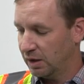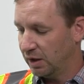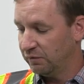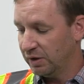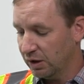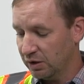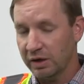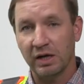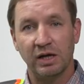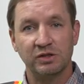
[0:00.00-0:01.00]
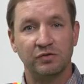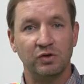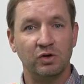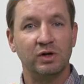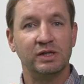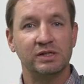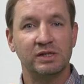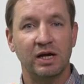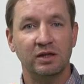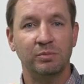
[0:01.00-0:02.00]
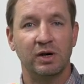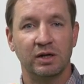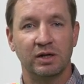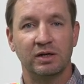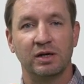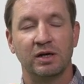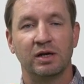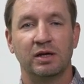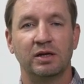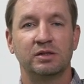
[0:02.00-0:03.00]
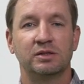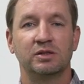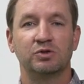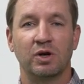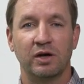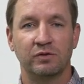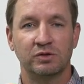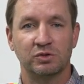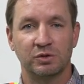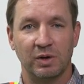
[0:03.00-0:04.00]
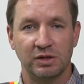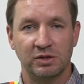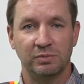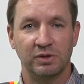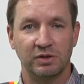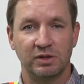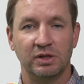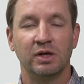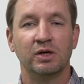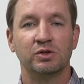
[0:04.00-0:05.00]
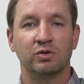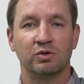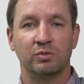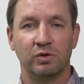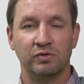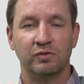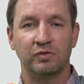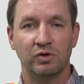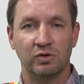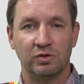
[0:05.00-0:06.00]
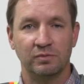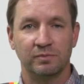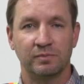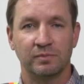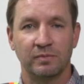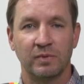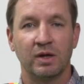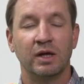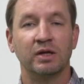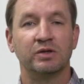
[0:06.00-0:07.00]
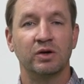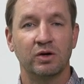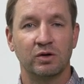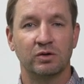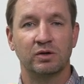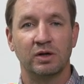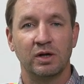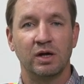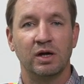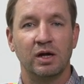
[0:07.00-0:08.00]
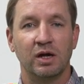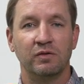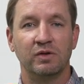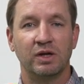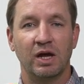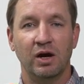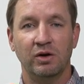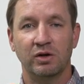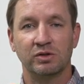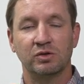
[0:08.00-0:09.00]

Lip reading: If there is fuel inside the bucket, it is the driver's responsibility to remove the fuel. In turn, if the carrier is